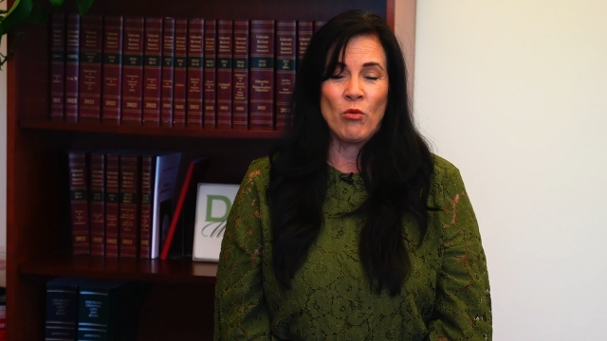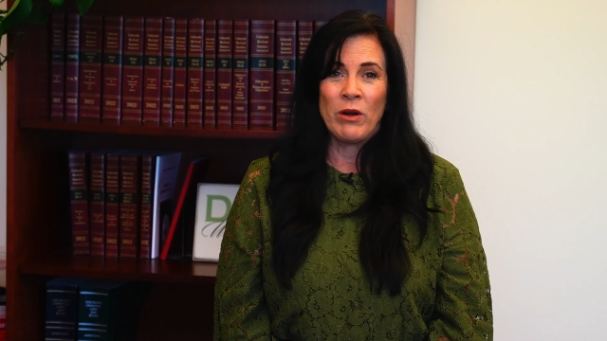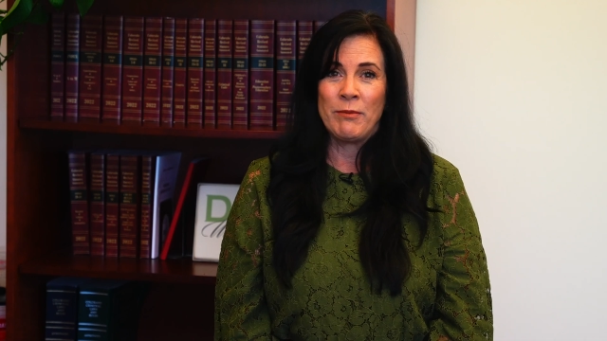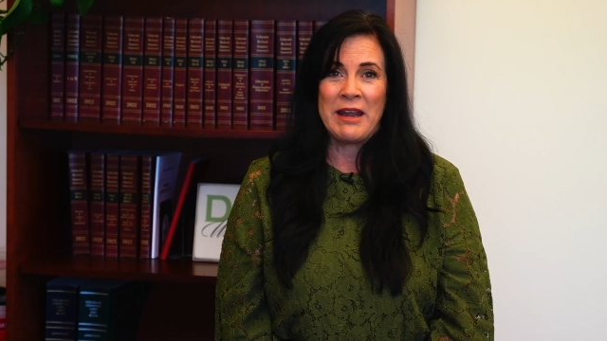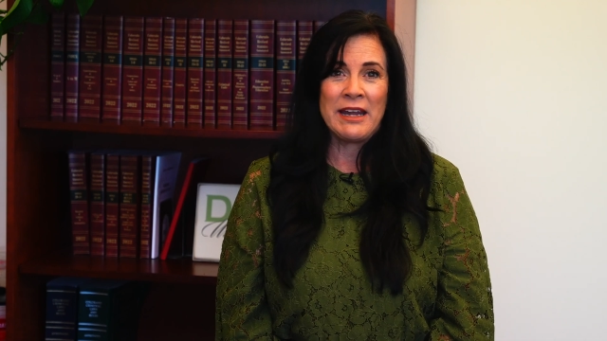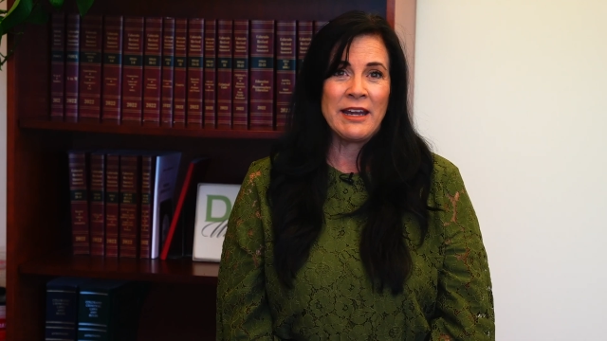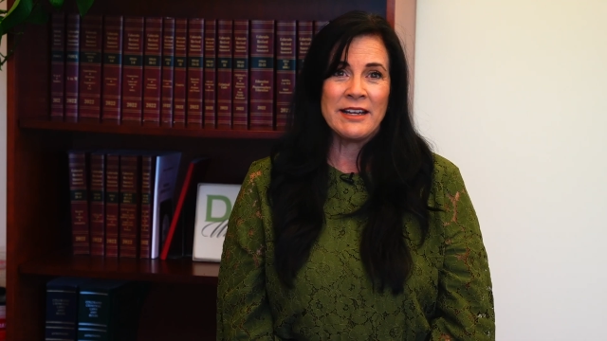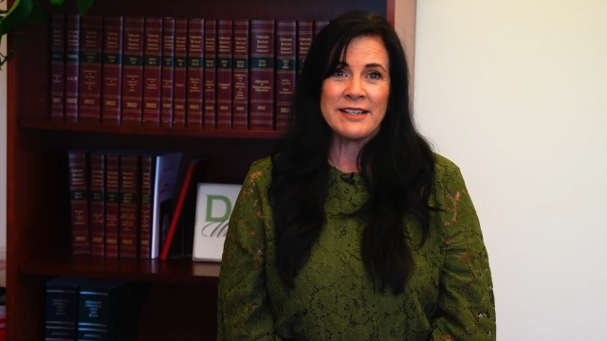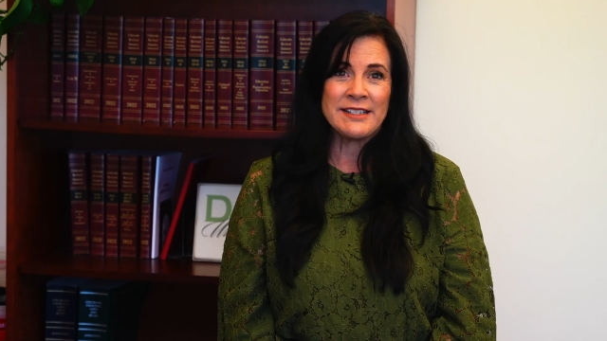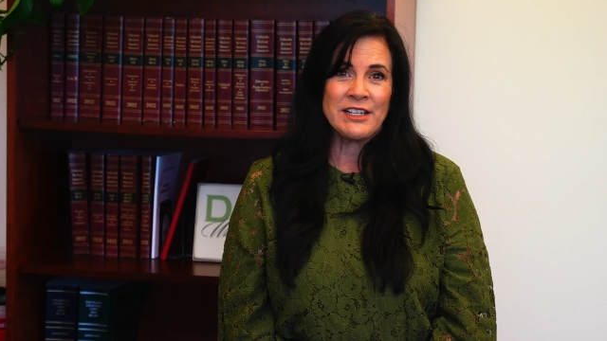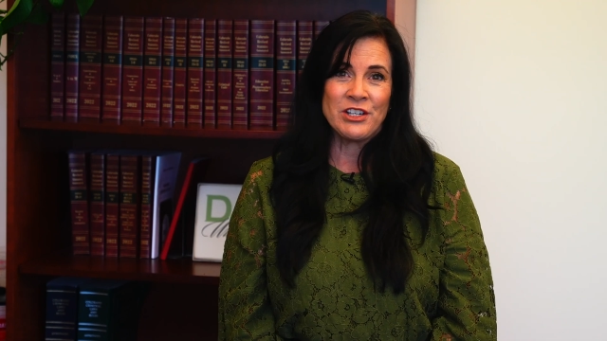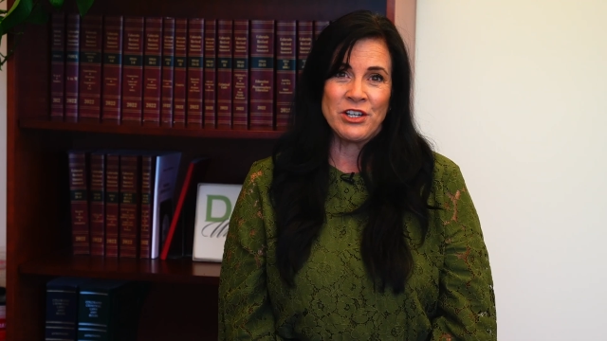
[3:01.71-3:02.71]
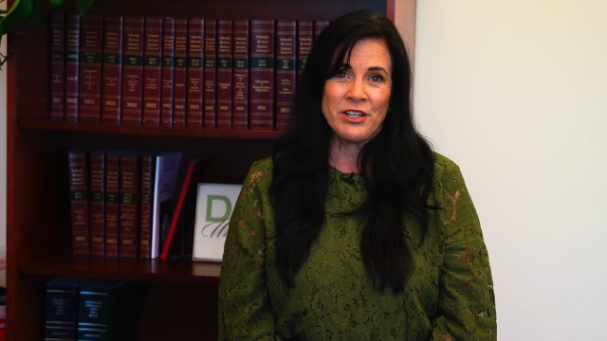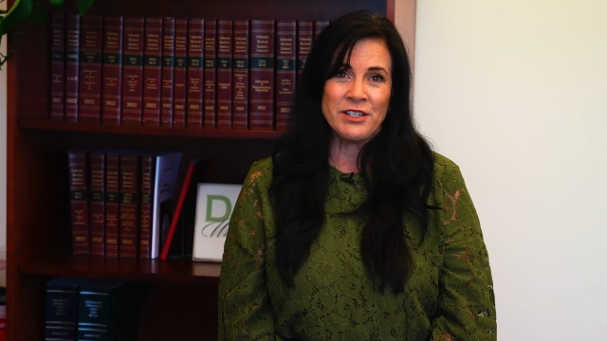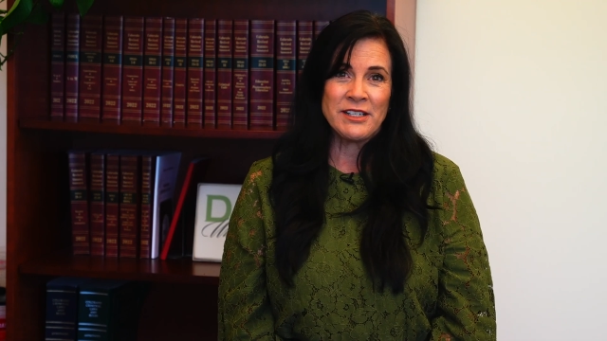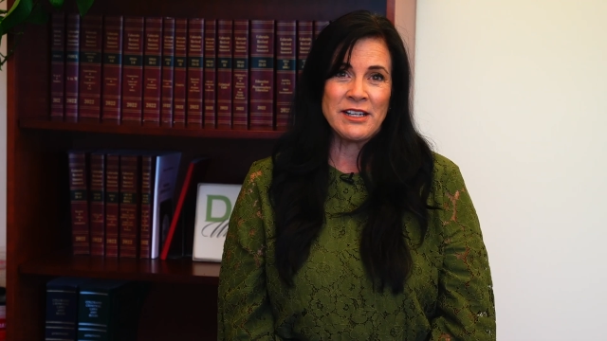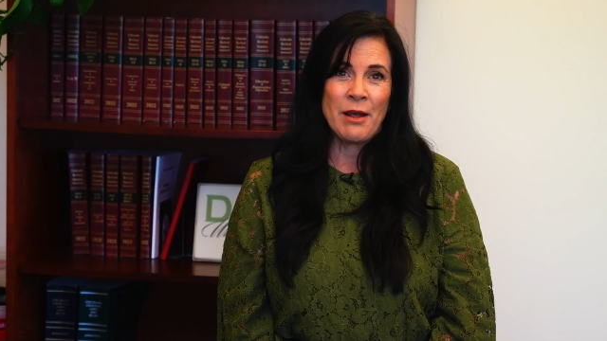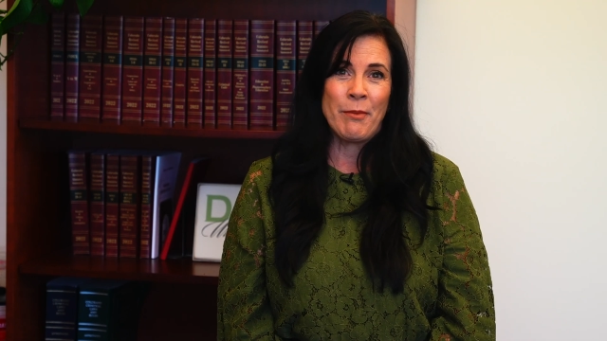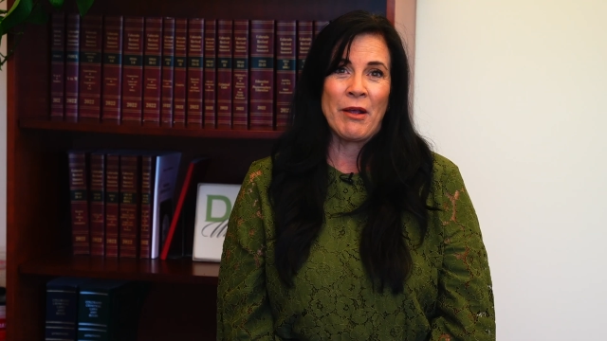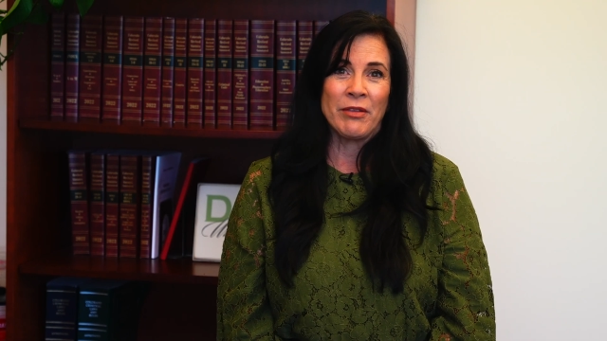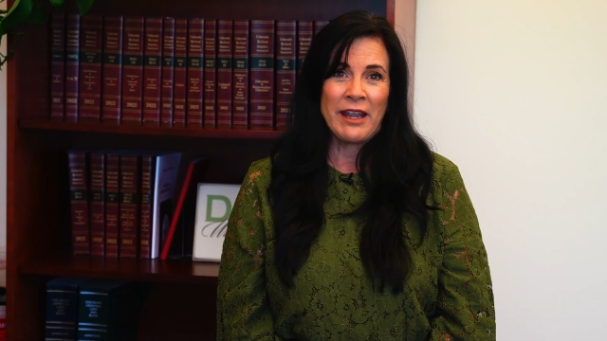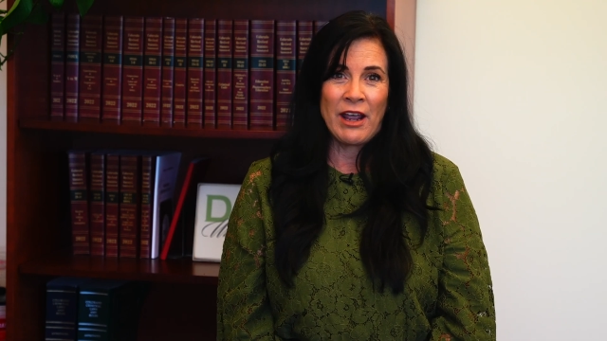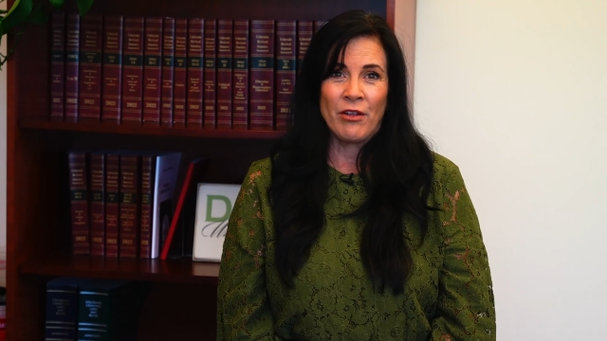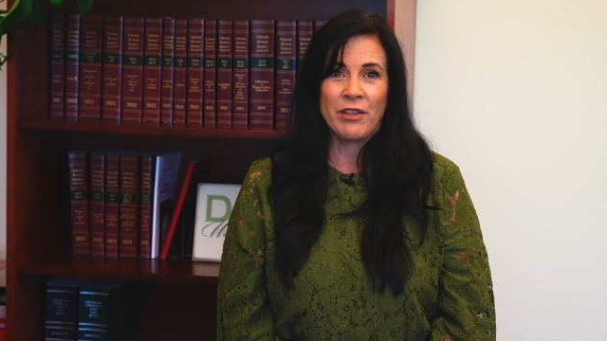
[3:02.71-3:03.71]
when making decisions about
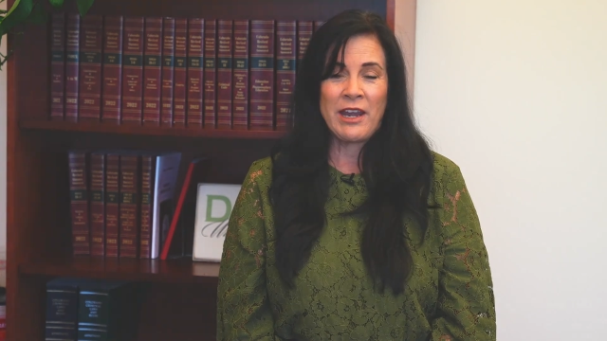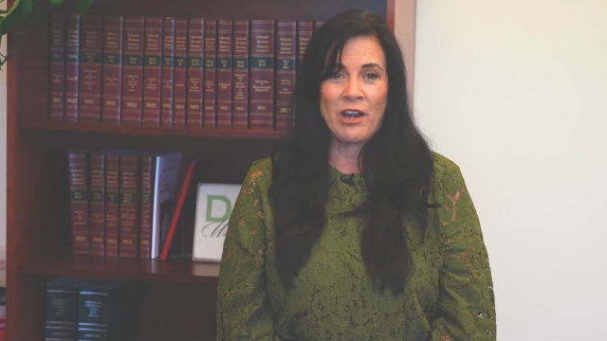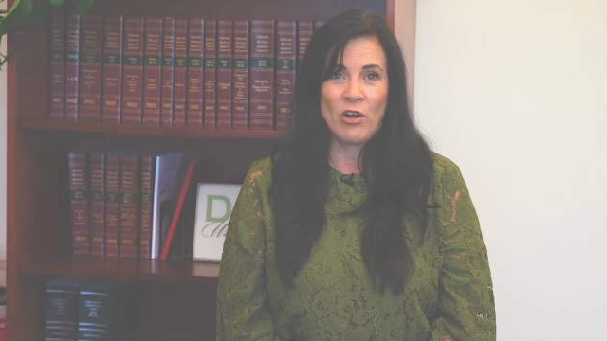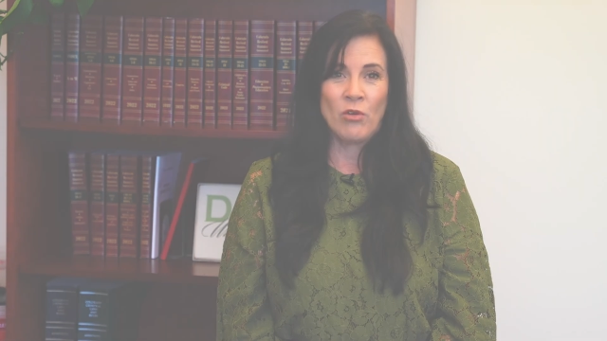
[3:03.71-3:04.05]
the health care